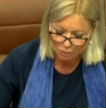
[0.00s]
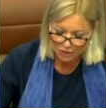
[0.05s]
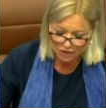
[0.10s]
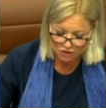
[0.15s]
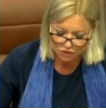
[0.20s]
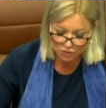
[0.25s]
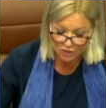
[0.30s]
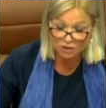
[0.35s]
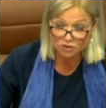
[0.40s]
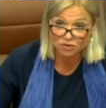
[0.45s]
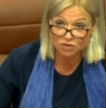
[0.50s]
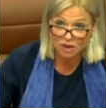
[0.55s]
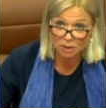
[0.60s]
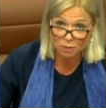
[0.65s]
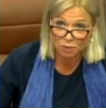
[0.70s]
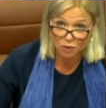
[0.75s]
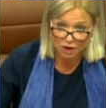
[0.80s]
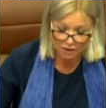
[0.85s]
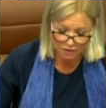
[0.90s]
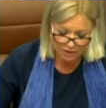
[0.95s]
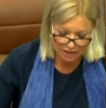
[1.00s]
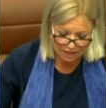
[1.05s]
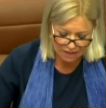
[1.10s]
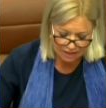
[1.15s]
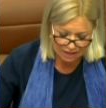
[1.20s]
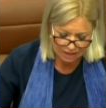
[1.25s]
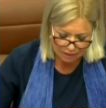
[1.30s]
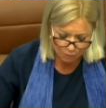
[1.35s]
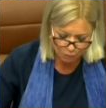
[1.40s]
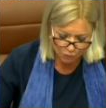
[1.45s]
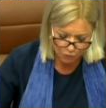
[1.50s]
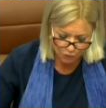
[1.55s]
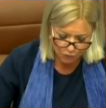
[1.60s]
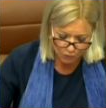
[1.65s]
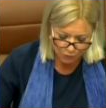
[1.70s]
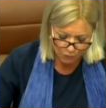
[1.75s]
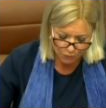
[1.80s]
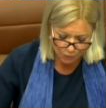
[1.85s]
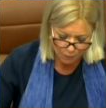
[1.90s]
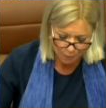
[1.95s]
between February and
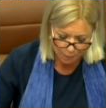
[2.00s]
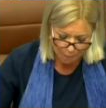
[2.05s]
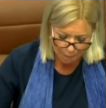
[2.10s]
April.